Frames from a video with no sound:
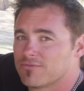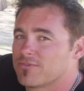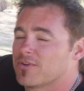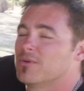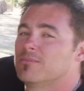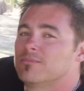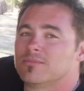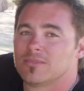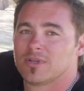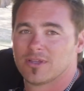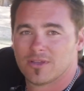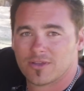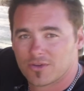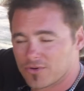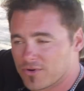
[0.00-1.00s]
from
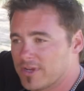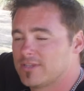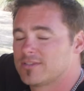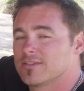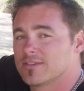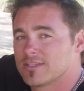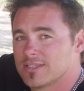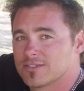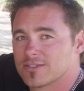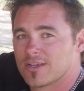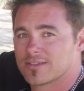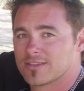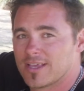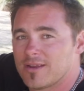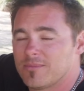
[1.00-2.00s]
creeks and things
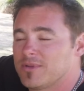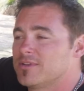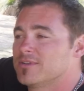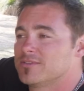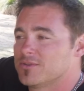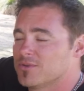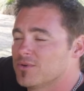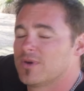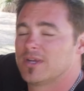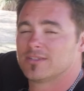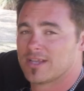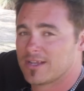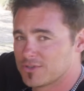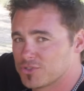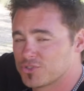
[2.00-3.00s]
like that because you're always
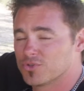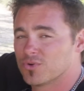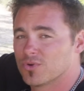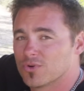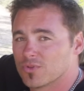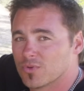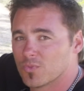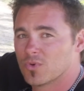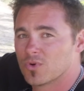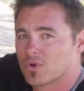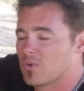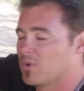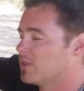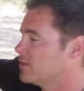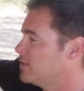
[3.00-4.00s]
unsure of the water
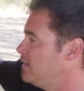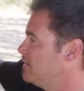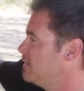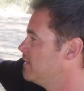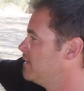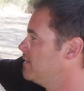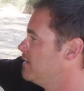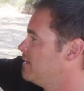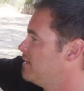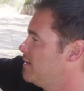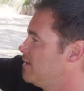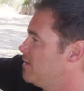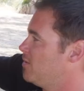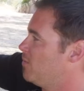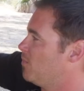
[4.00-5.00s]
quality.
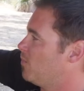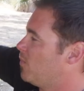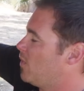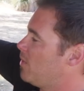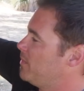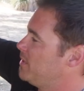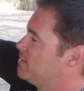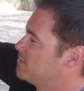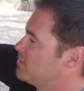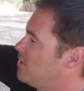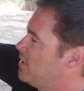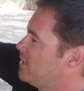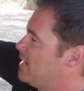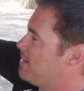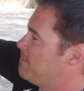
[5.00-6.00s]
What we
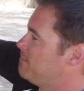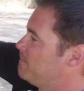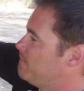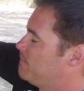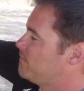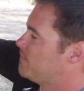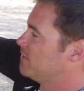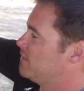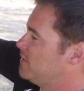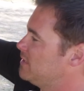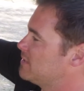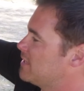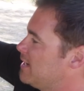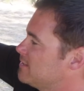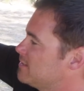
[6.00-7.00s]
designed up for this
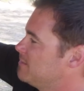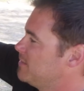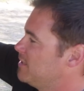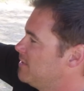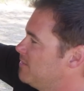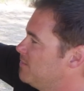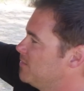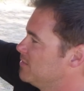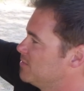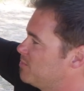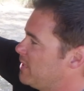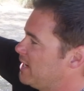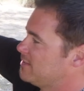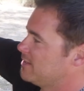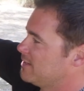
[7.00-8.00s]
customer was
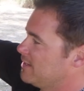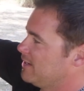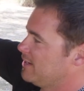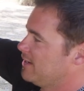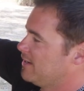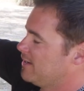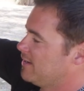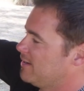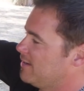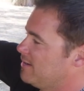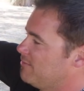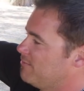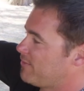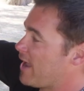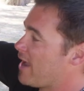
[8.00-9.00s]
basically a
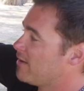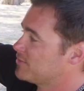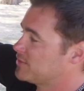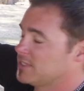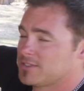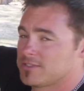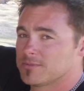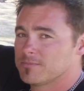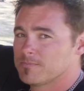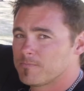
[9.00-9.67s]
valve system.